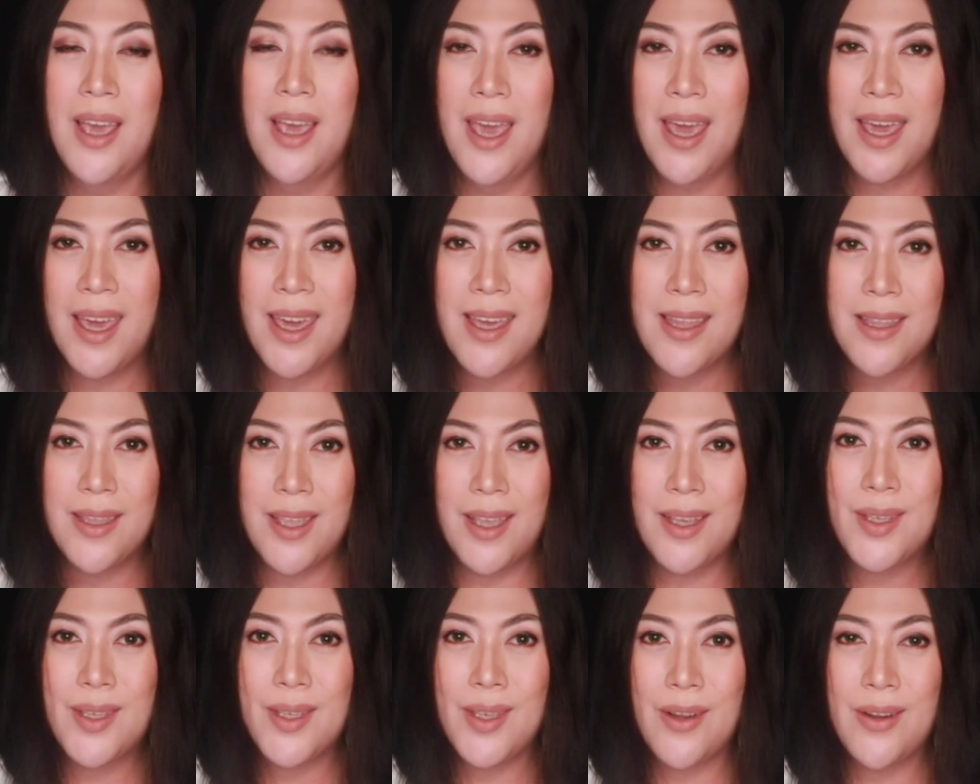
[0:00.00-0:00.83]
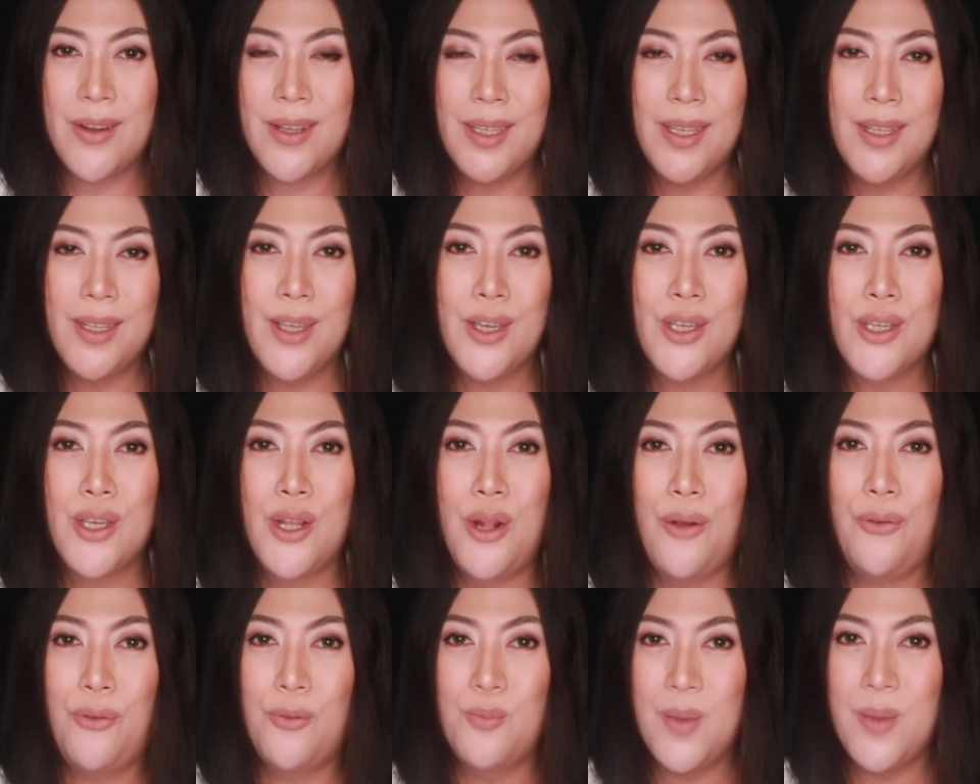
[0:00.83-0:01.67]
in this year's edition
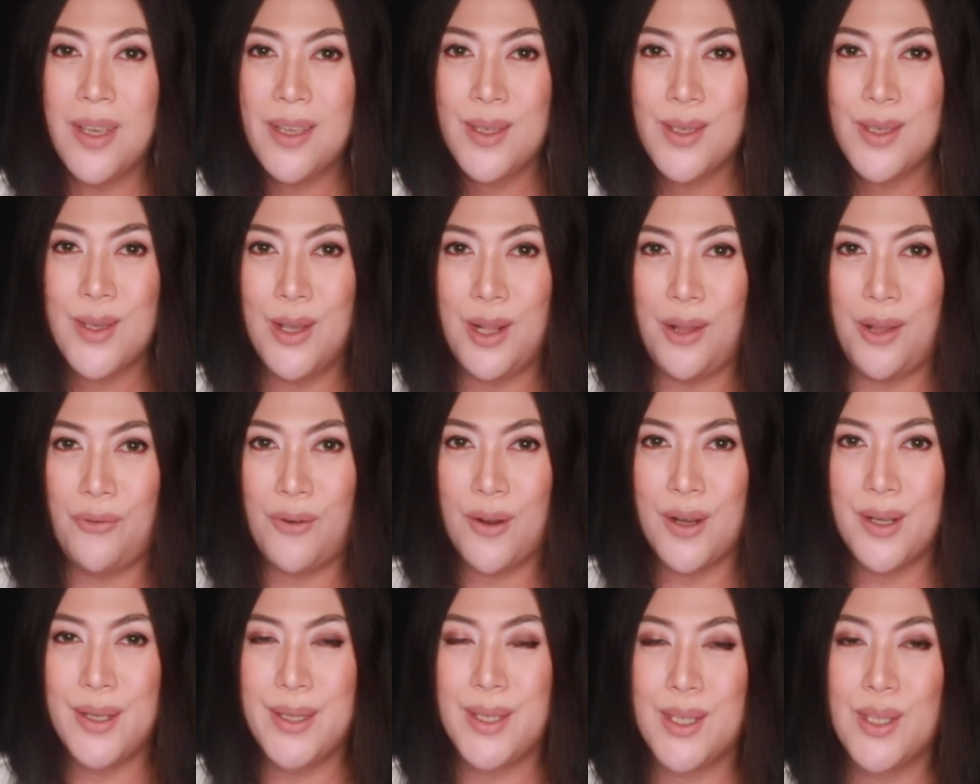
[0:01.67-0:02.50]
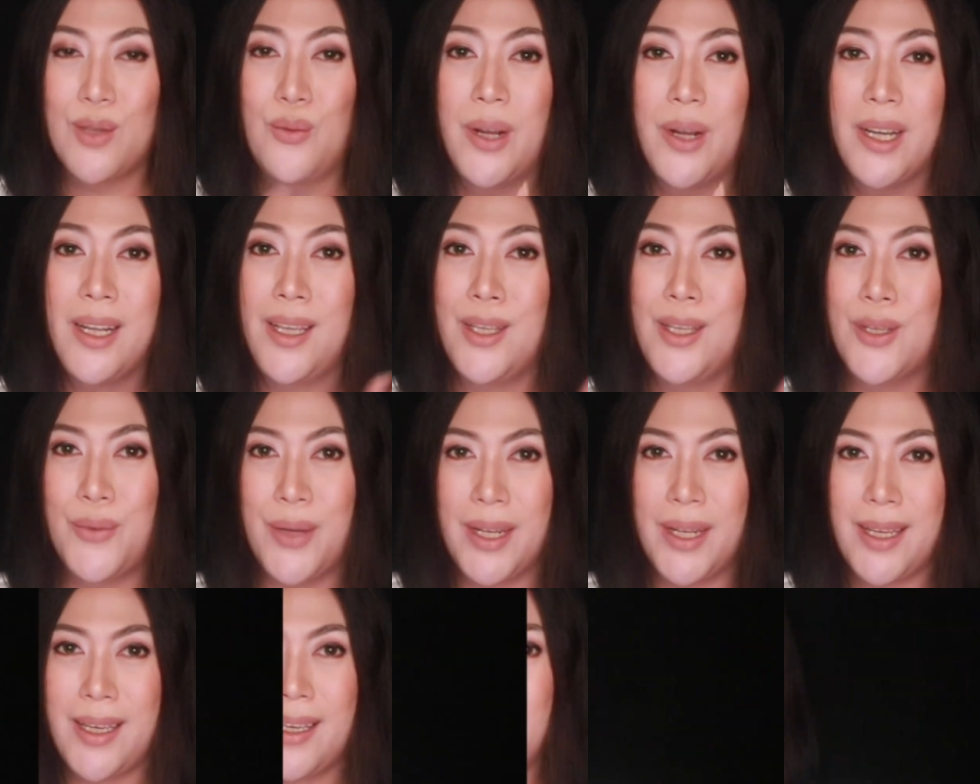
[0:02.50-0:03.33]
of Miss Universe
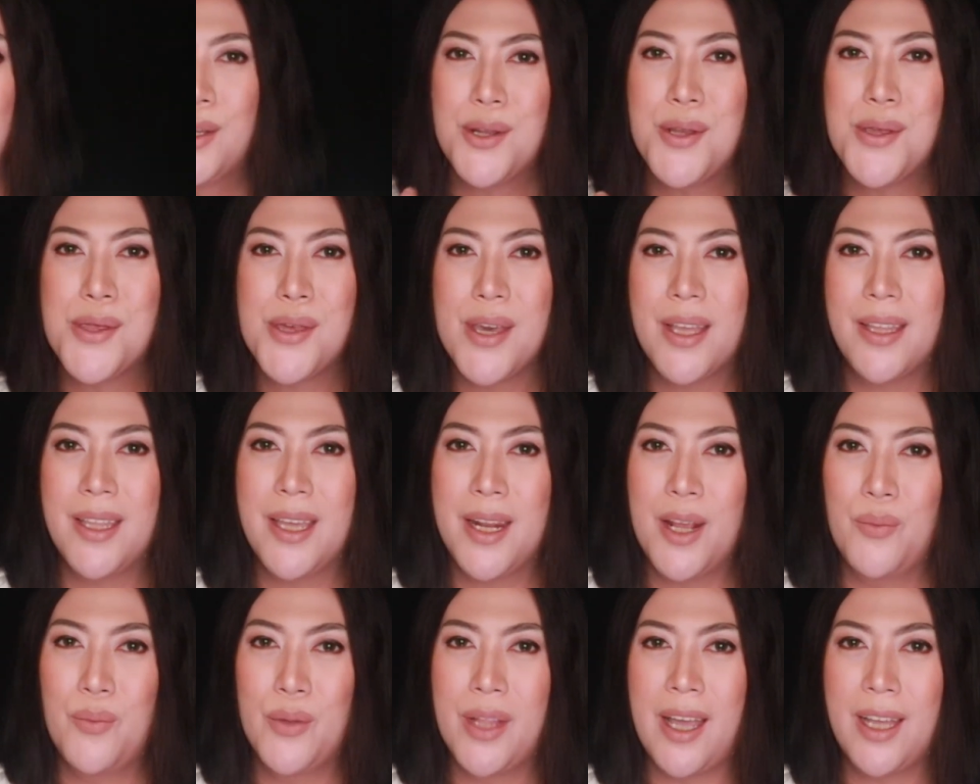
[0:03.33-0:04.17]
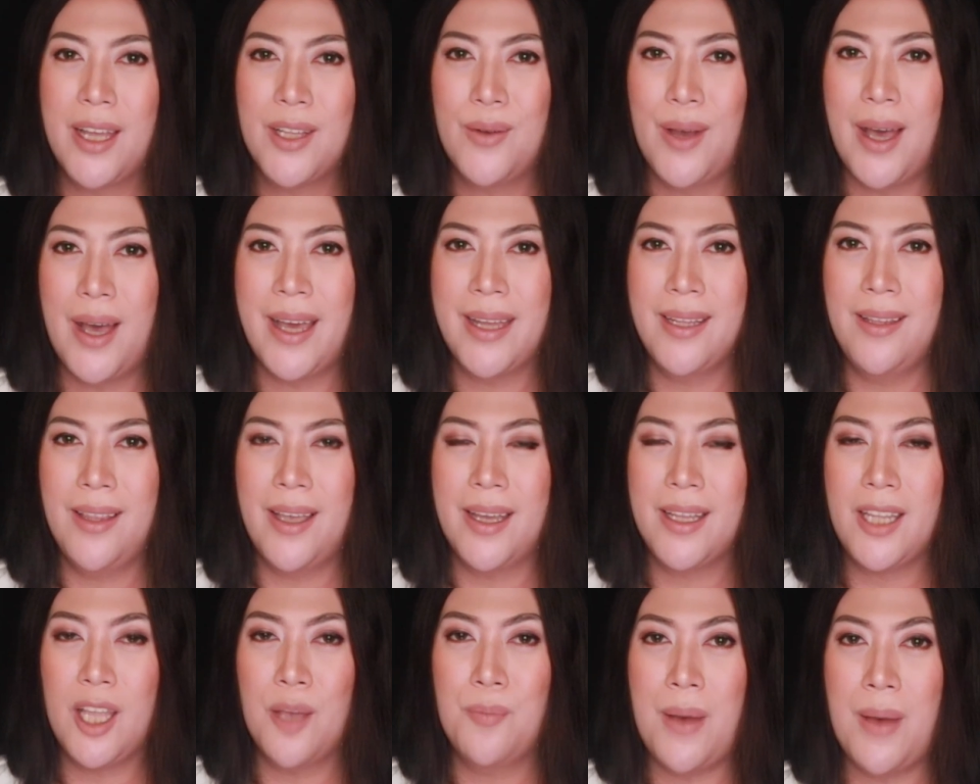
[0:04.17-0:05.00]
2020. Another thing that I would like to
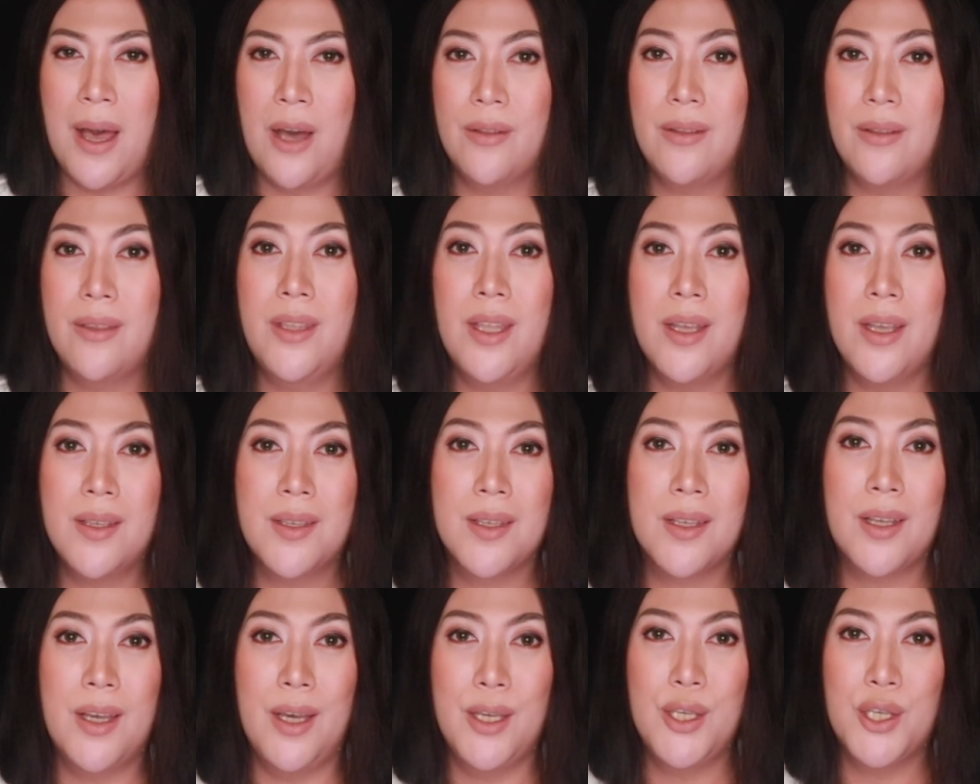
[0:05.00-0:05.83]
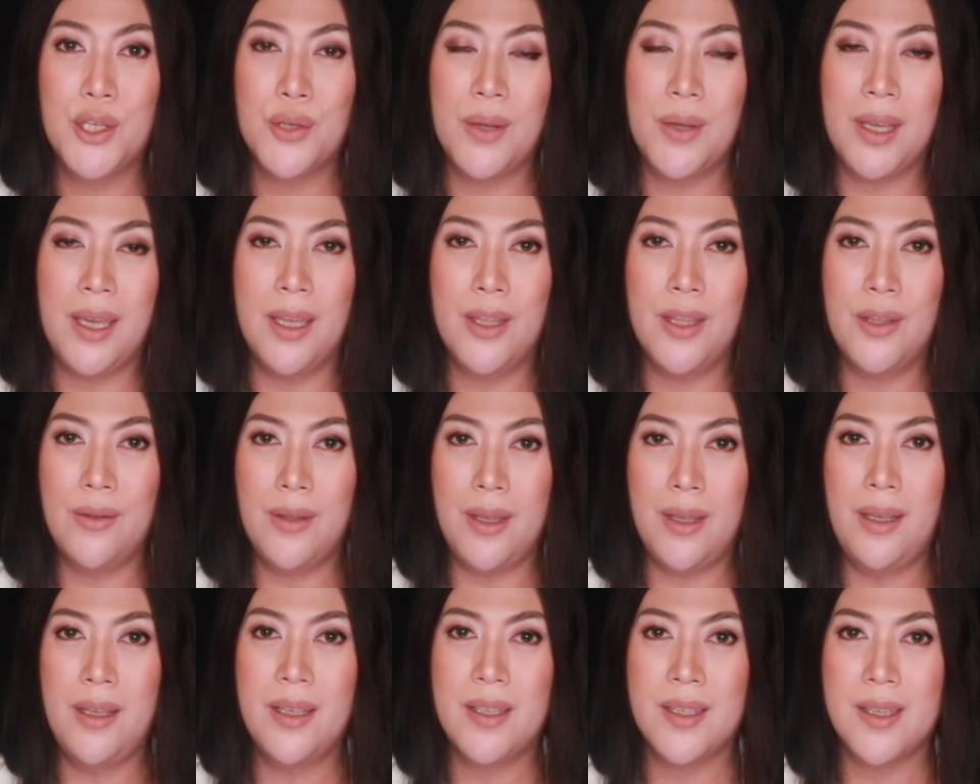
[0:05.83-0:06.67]
highlight about this country,
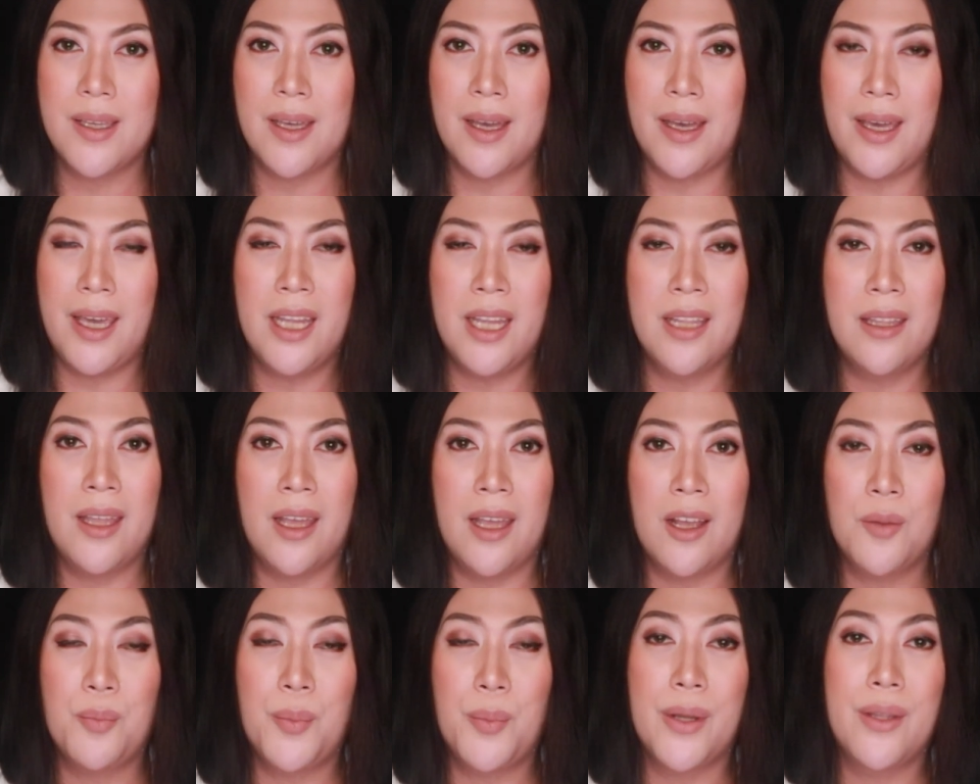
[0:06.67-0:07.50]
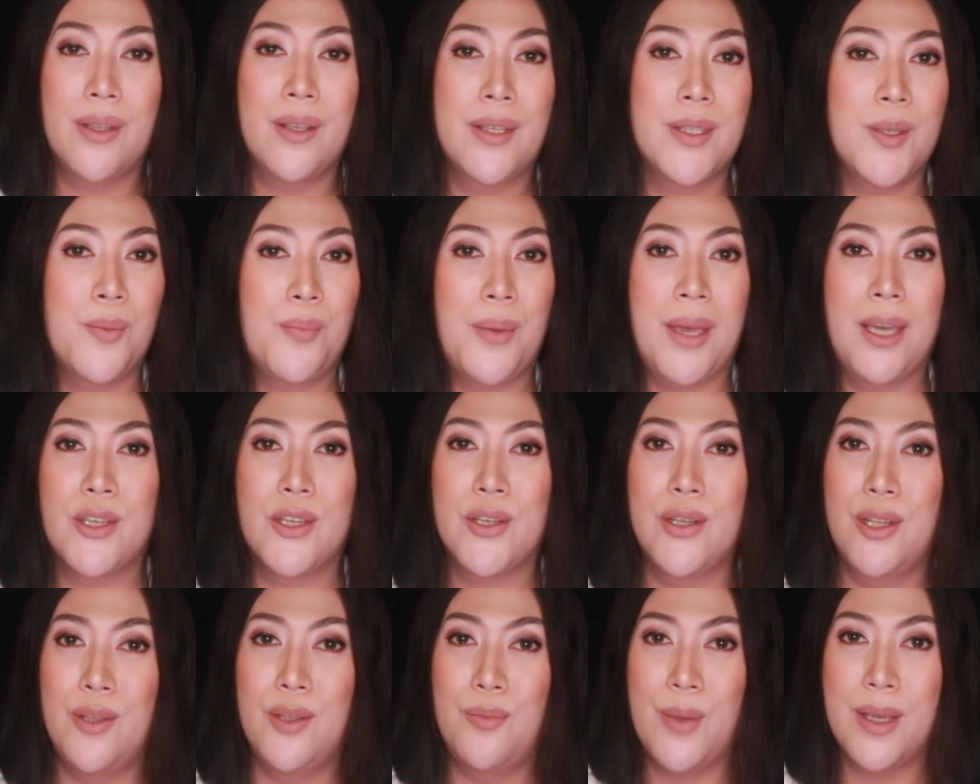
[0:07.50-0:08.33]
Indonesia, and their
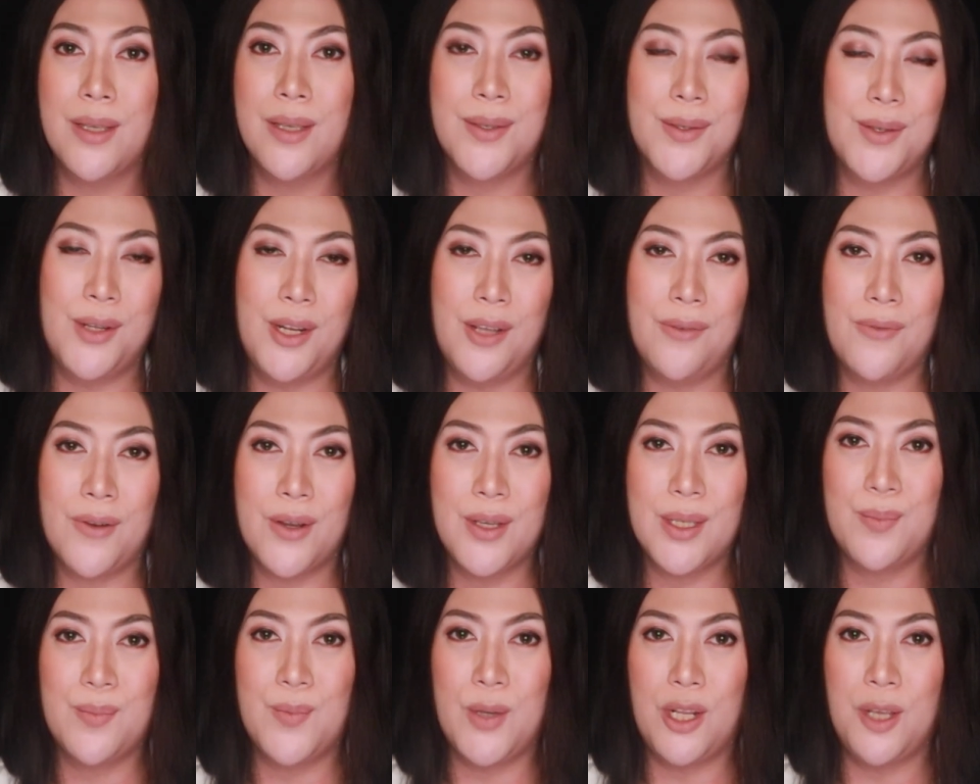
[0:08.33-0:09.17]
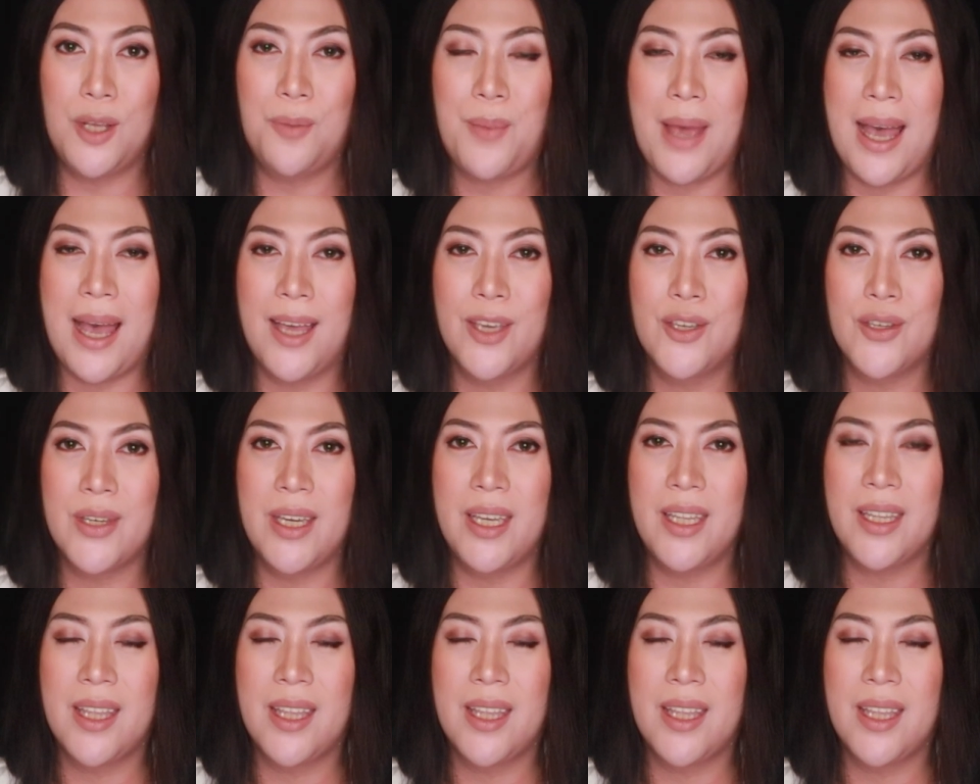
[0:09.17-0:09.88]
participation in Miss Universe Beauty Pageant